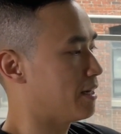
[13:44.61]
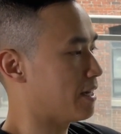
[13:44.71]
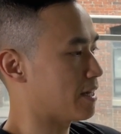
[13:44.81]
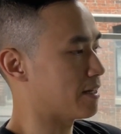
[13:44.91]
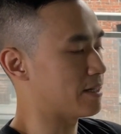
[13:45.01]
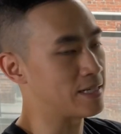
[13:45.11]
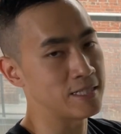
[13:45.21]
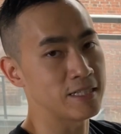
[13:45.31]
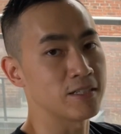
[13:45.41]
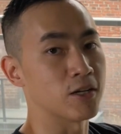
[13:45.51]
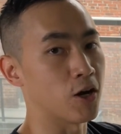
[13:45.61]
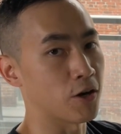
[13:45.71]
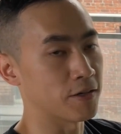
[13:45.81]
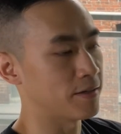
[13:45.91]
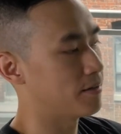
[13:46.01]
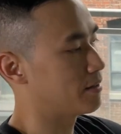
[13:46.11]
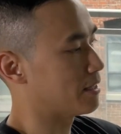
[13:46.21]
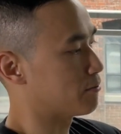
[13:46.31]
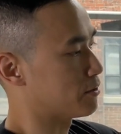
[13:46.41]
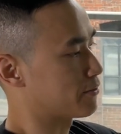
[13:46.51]
and easy to hard
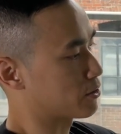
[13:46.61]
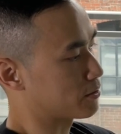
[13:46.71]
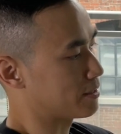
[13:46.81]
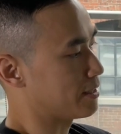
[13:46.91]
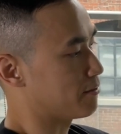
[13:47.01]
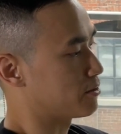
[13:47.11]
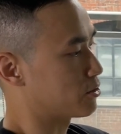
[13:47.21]
level difficulty level.